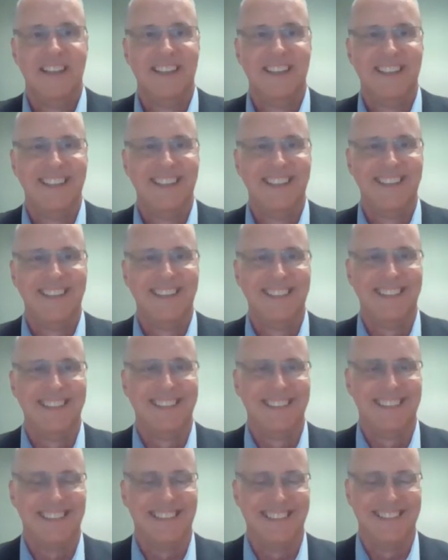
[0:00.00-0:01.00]

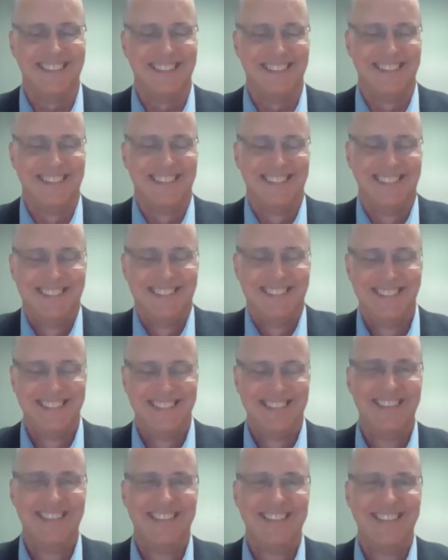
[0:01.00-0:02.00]

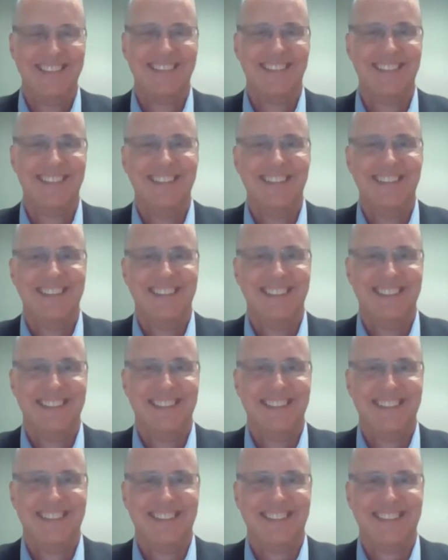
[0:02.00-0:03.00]

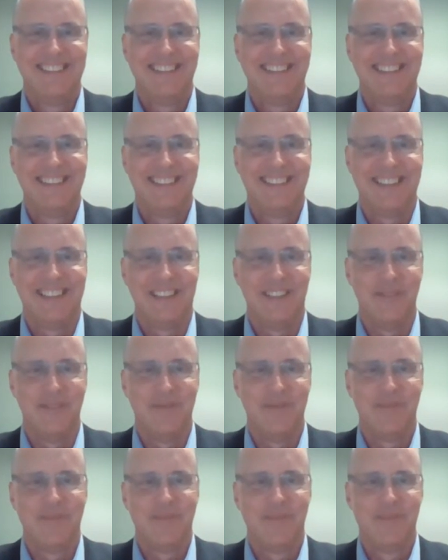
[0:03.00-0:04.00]
[no speech]